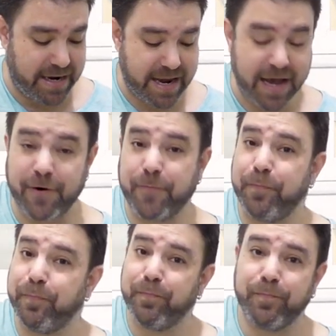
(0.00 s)

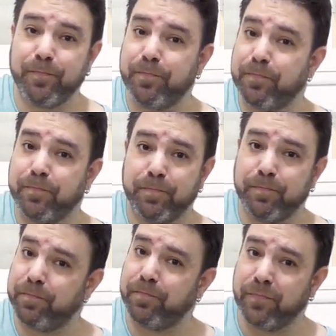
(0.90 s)
Now,
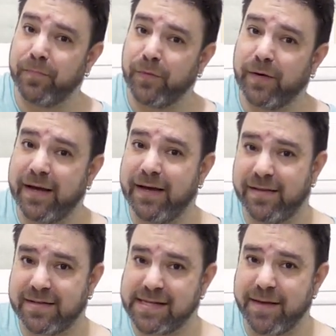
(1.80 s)
okay,
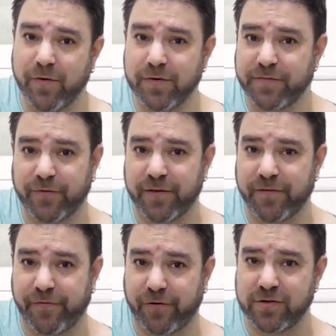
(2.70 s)
the same goes for
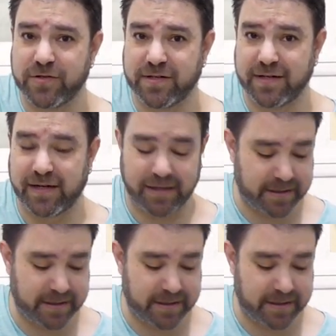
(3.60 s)
the first